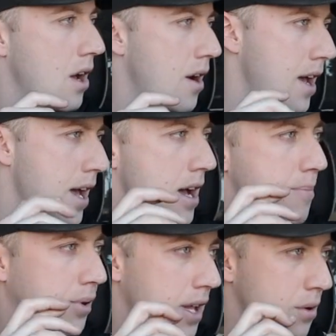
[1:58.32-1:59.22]
Now I
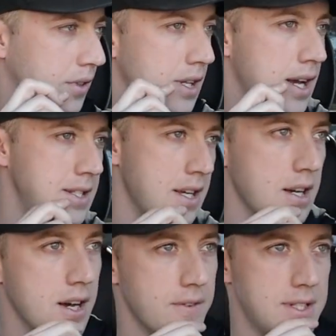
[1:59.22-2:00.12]
am playing with the idea
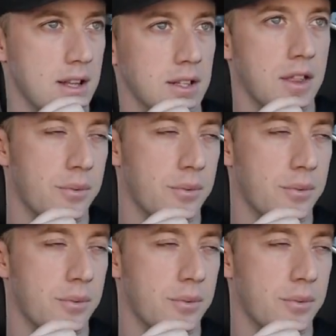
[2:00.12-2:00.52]
of selling the